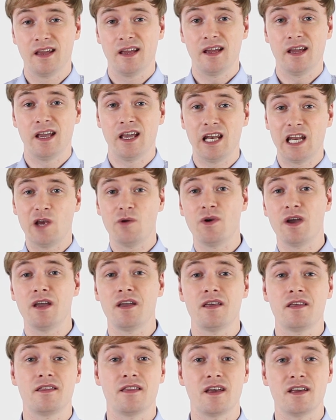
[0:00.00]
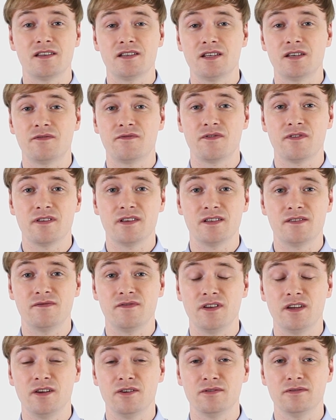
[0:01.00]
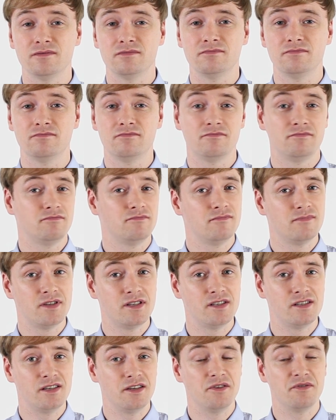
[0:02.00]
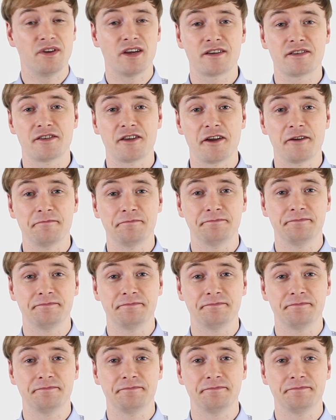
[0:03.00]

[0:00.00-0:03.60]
Anyway, that's it for this video. See you next time.